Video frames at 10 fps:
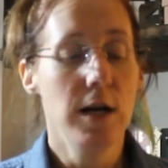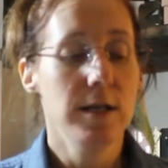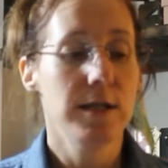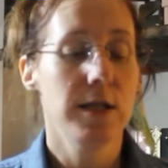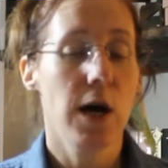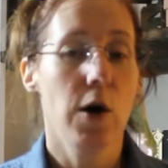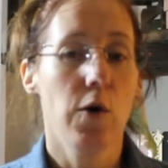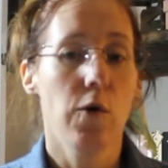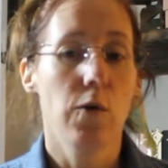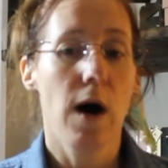
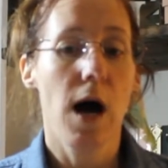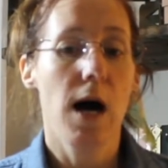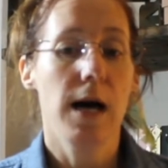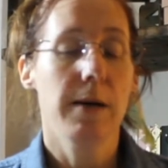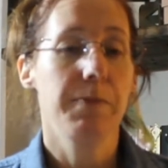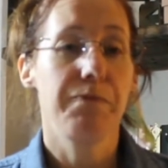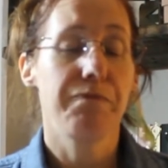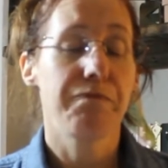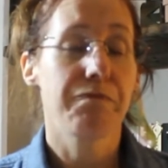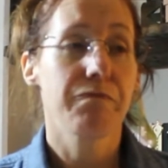So,
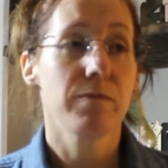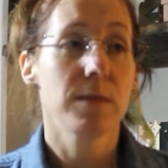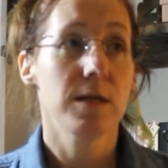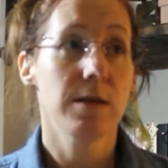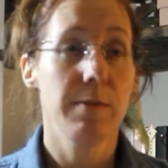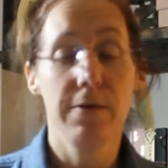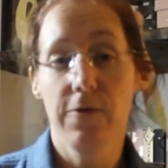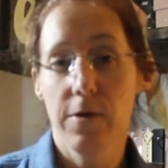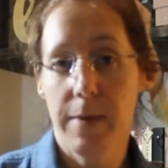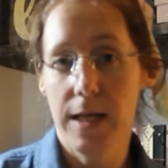some
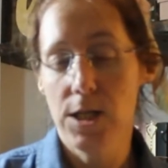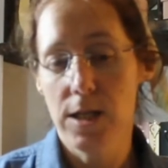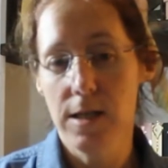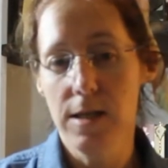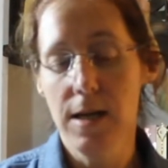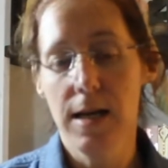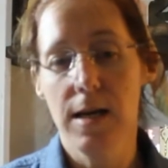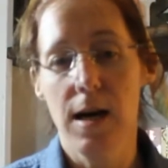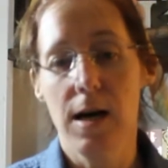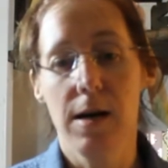information
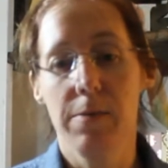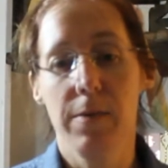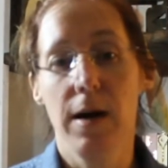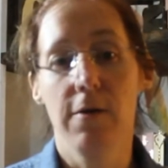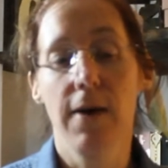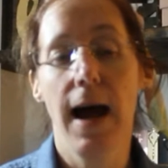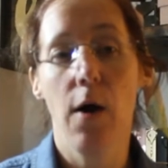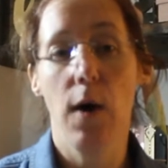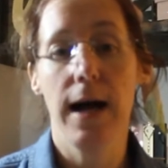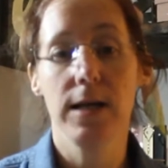of
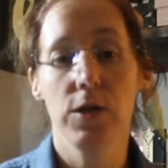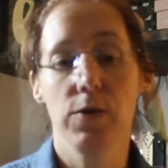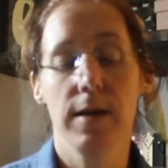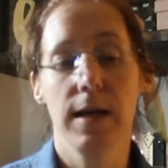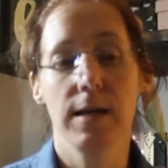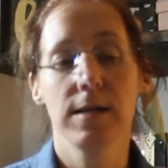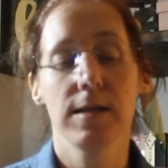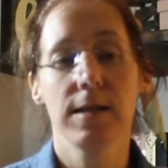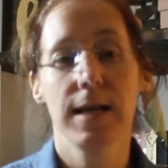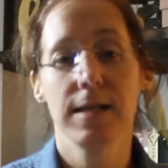how I do things
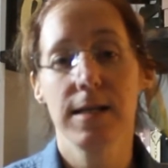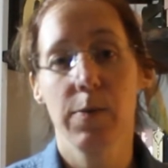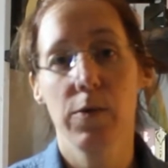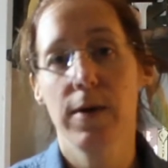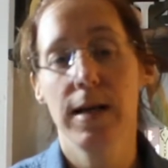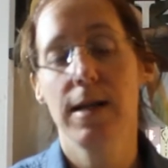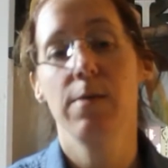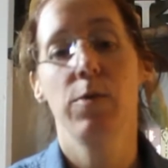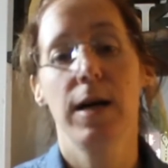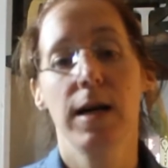is I separate
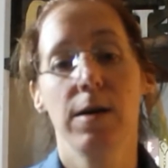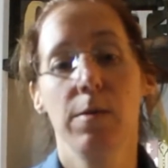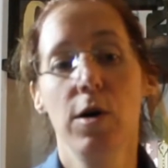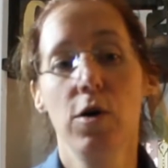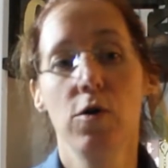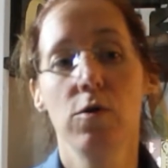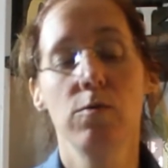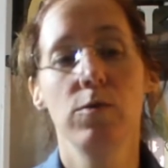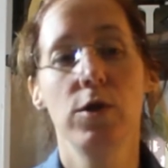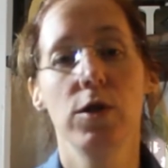them when I come
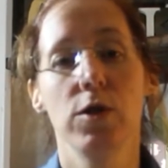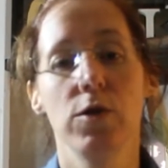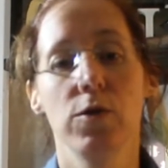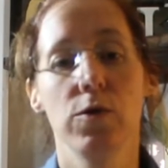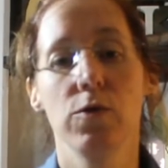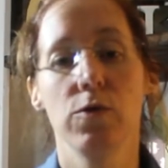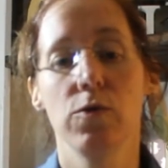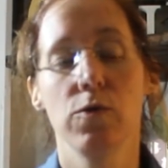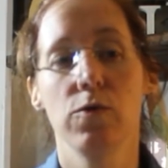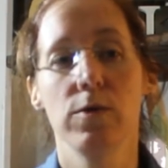home
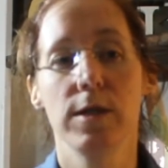to